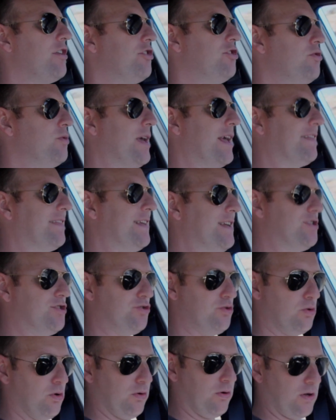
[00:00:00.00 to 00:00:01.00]
You get the
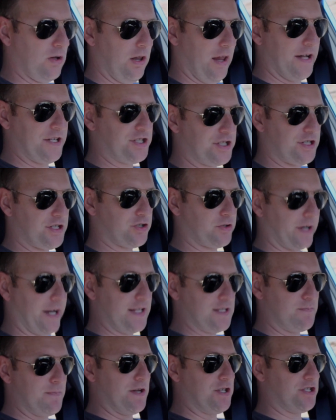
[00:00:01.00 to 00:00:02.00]
dual clutch
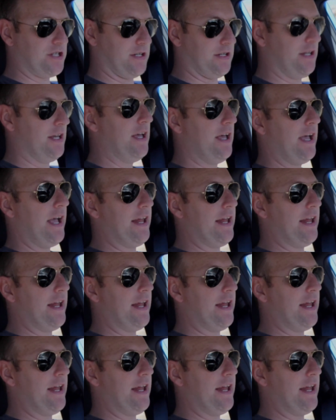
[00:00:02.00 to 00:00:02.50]
transmission,